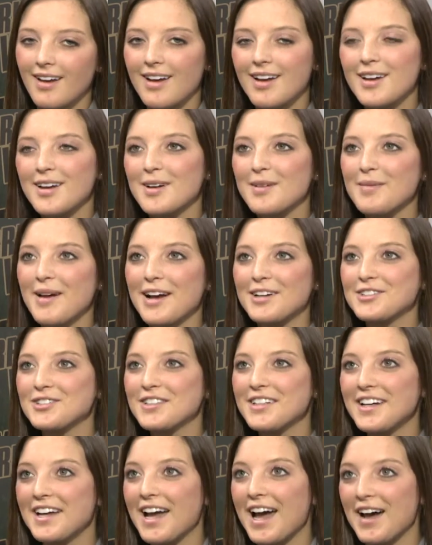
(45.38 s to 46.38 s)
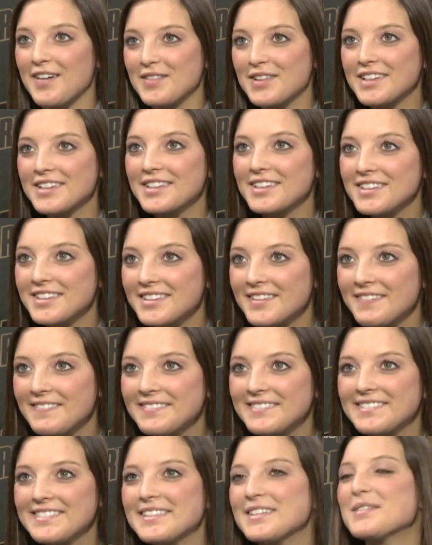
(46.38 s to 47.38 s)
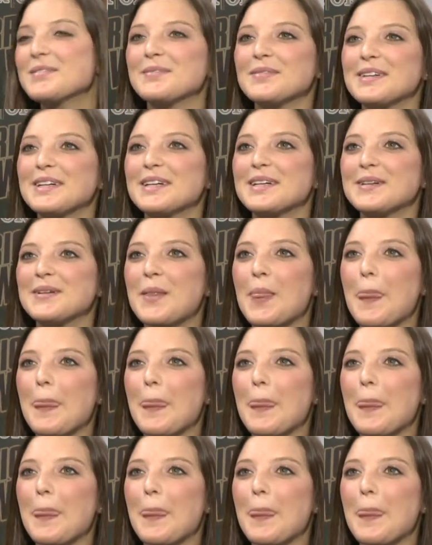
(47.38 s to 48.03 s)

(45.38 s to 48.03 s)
Actually, I haven't, but...